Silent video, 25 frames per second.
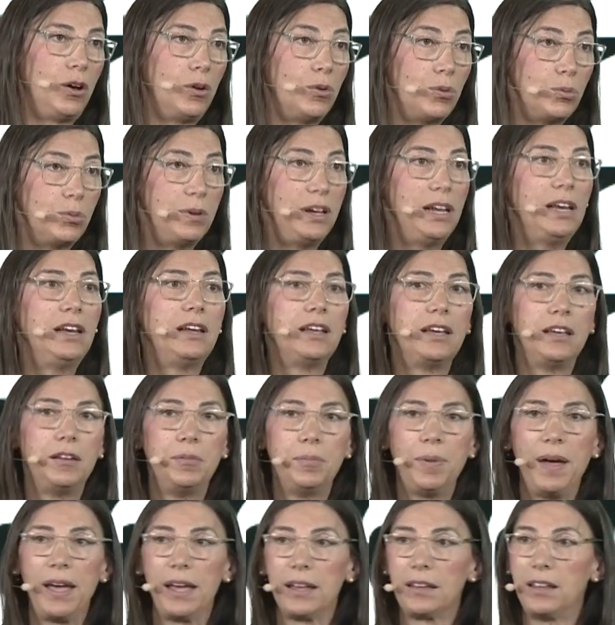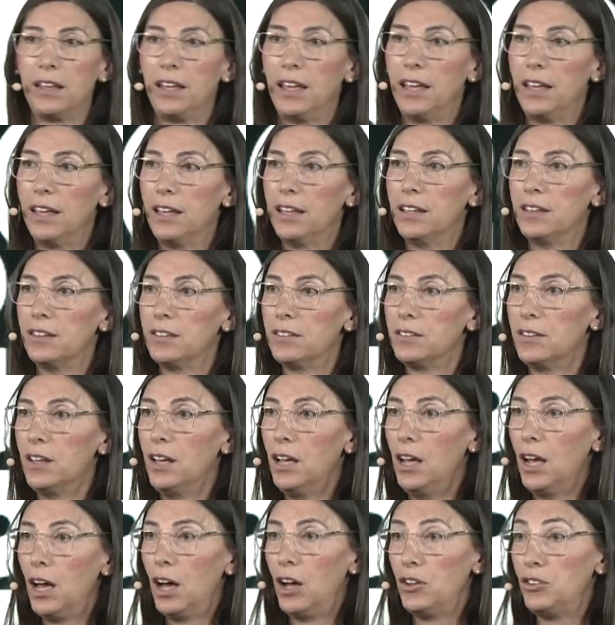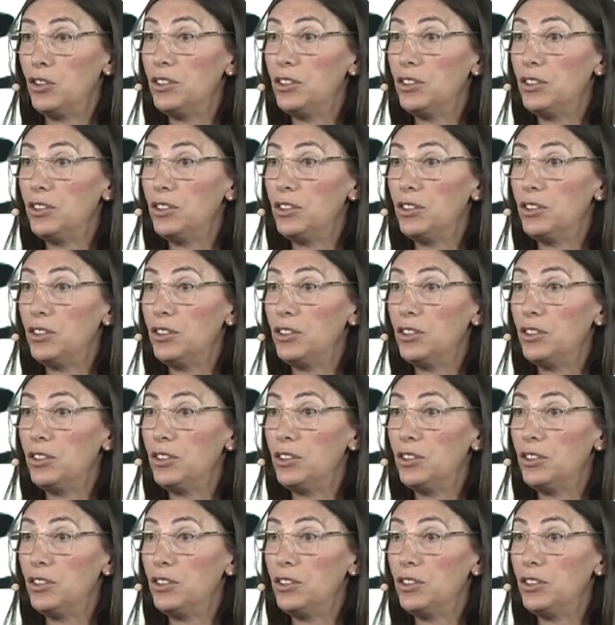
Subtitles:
will impact is the